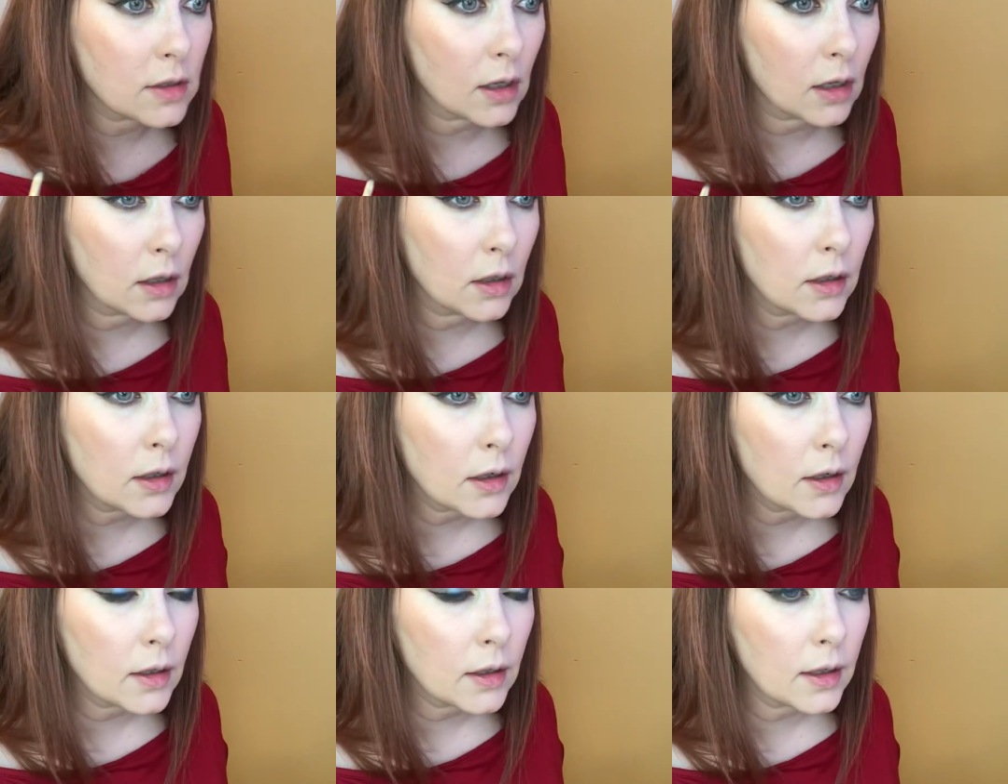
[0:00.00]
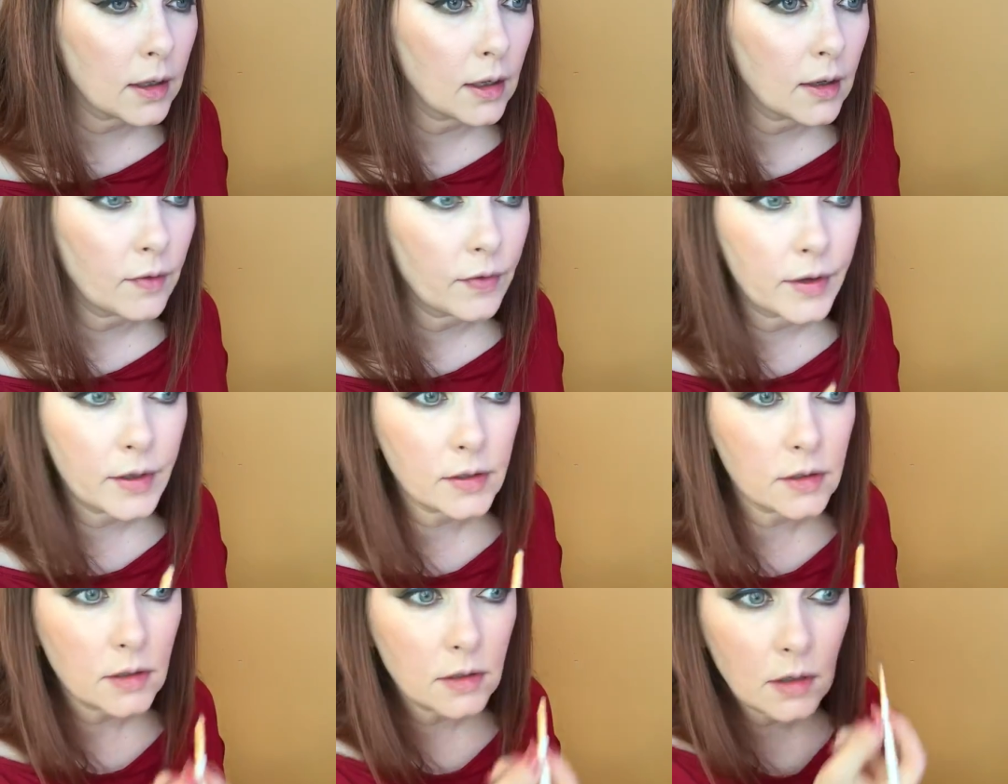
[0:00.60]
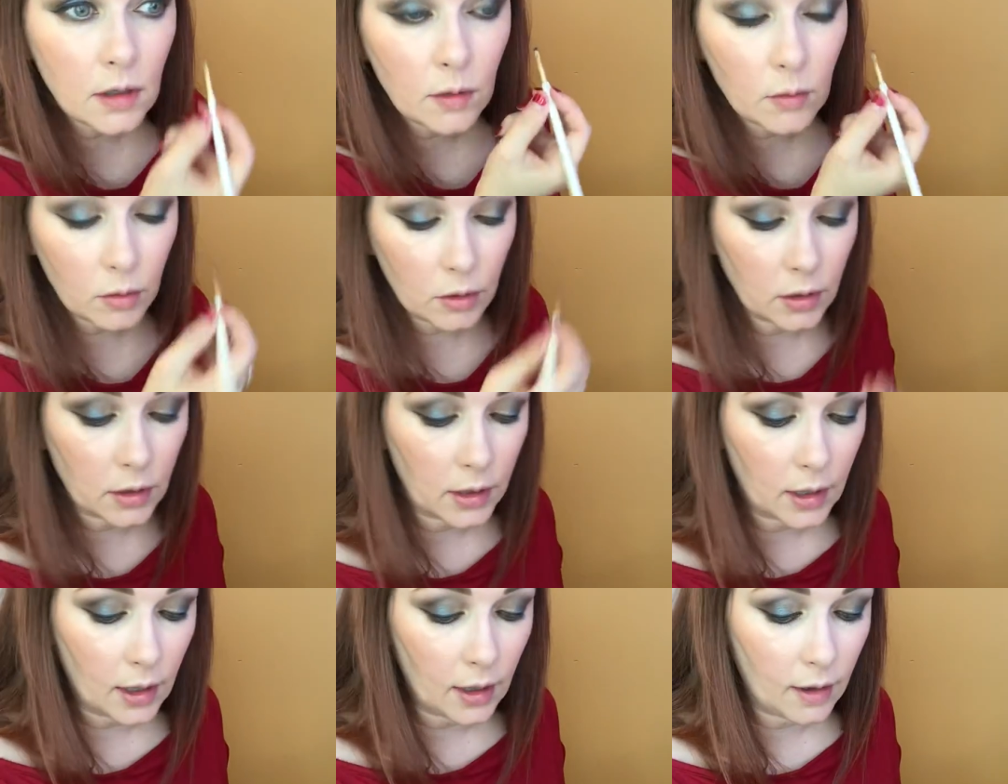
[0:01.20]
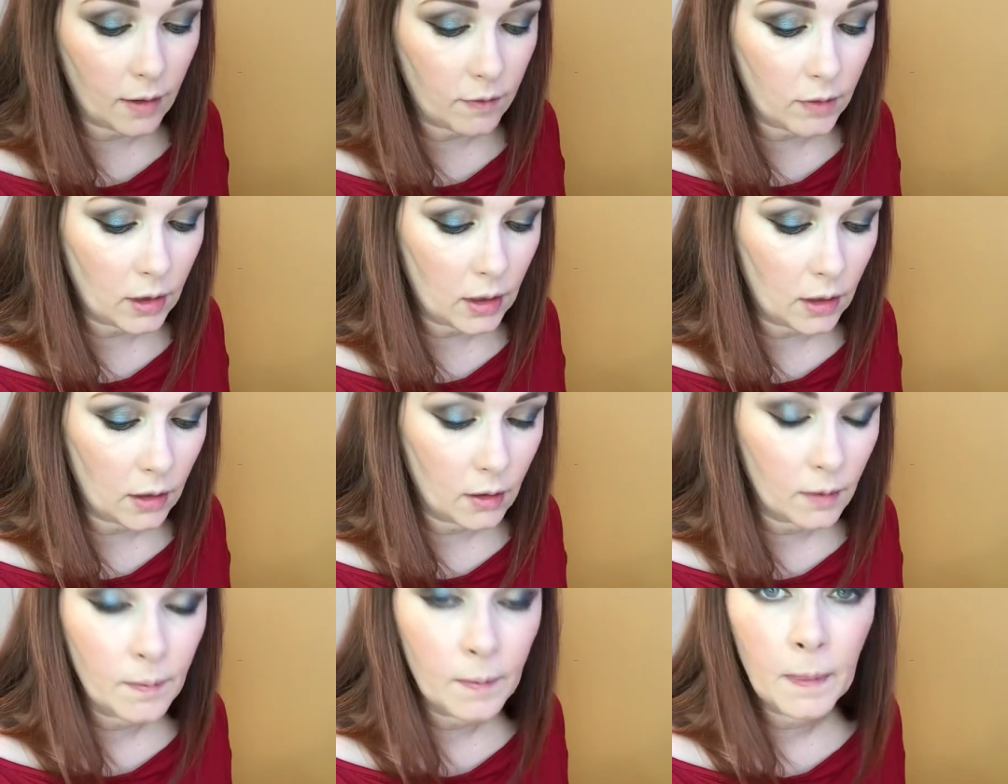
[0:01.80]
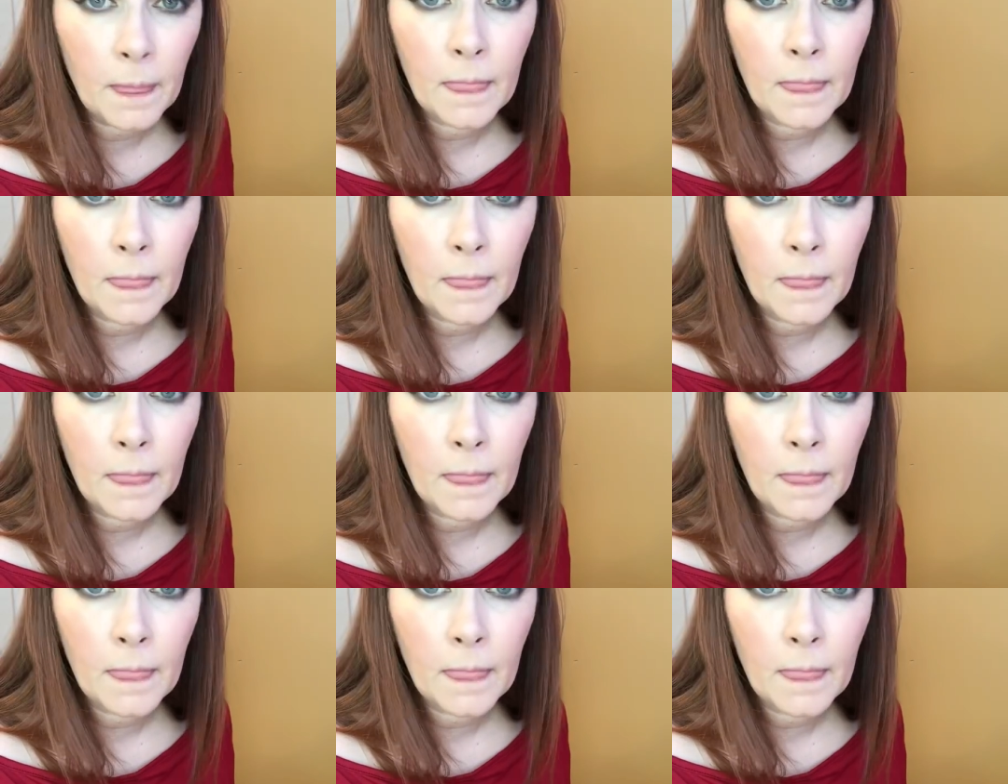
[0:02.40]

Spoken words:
And clearly this is a really heavy